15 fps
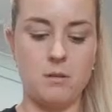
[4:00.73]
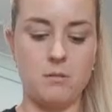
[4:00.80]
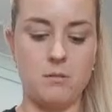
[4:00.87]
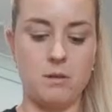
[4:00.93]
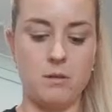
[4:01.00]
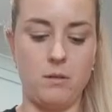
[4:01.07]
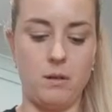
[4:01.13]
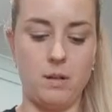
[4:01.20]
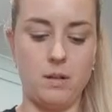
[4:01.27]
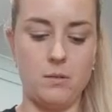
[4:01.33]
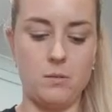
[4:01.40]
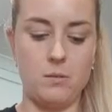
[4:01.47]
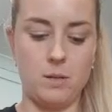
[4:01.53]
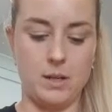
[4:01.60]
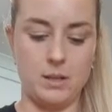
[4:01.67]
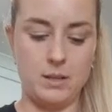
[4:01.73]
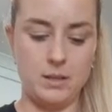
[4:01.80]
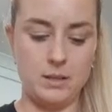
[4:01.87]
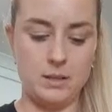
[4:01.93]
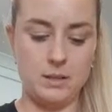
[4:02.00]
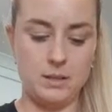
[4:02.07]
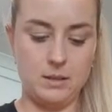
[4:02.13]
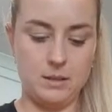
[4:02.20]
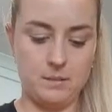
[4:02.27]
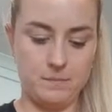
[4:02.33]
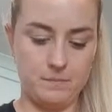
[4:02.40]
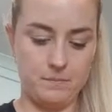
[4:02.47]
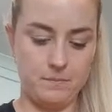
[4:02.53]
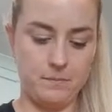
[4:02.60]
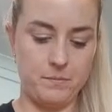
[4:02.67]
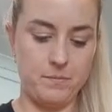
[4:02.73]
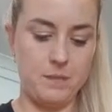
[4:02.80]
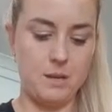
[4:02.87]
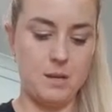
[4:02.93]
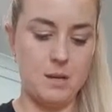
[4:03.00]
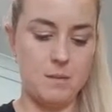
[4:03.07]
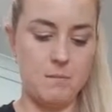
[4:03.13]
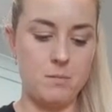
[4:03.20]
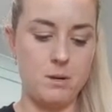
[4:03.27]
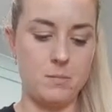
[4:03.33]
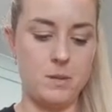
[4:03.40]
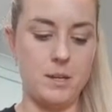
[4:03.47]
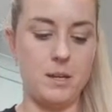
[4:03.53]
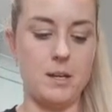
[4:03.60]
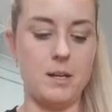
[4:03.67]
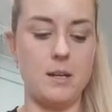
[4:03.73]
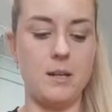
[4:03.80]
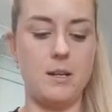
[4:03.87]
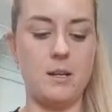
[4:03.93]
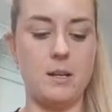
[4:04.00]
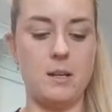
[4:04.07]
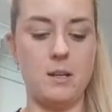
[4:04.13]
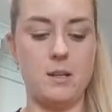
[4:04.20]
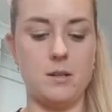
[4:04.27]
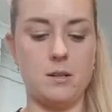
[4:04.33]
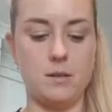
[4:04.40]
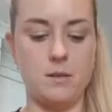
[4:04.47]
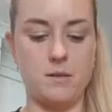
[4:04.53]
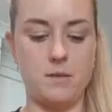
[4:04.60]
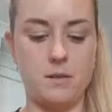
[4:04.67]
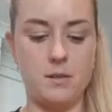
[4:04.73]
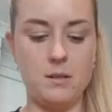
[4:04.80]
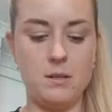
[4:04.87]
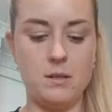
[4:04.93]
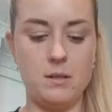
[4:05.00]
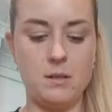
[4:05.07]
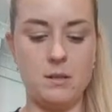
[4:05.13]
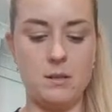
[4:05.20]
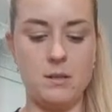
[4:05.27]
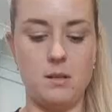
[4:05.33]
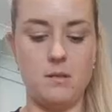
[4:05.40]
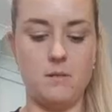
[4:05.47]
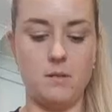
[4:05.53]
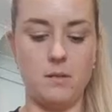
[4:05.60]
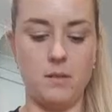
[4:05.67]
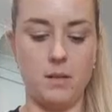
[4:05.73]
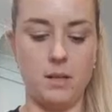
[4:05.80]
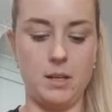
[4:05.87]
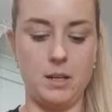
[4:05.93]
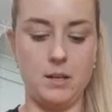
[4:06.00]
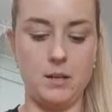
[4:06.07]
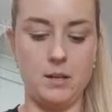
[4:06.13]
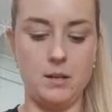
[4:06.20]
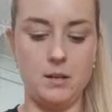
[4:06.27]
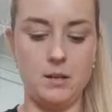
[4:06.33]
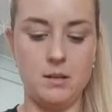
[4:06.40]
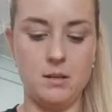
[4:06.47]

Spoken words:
roll it once, pop the other end over, and then you roll again.